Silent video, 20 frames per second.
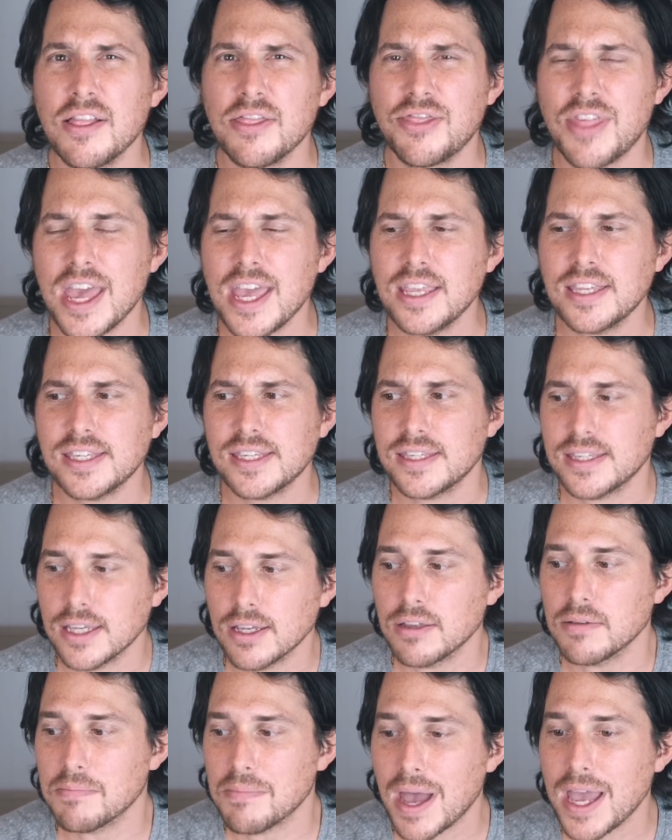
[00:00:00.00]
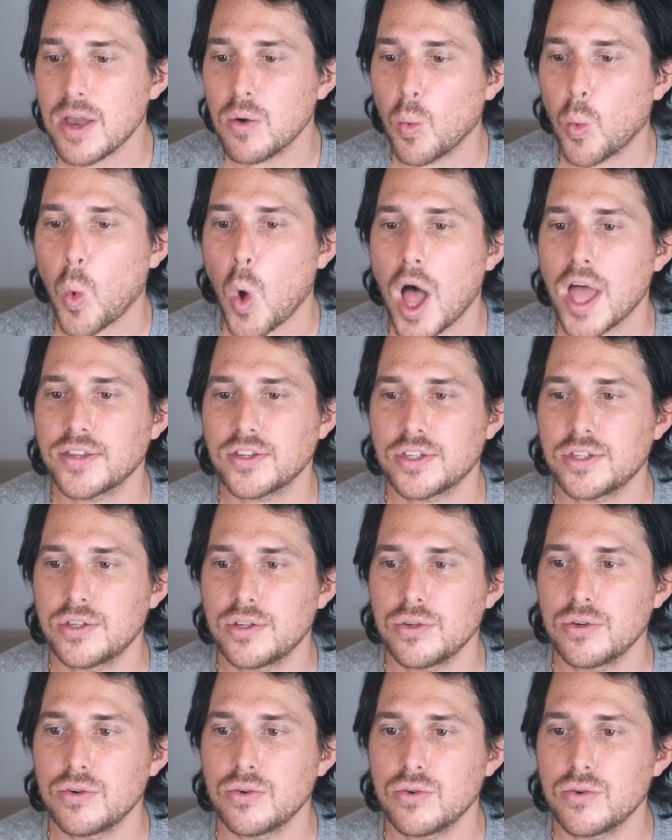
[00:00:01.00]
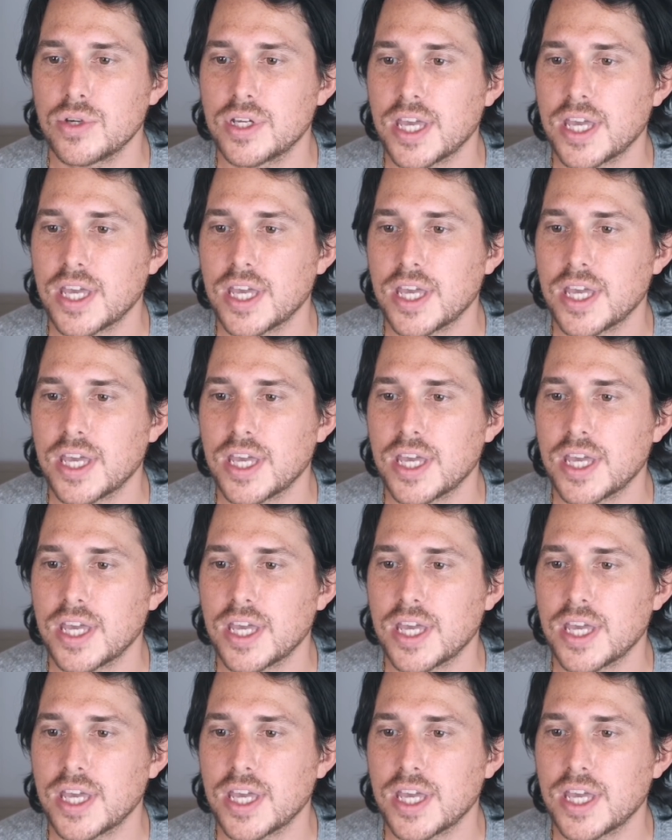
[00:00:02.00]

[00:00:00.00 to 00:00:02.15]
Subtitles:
They still might want to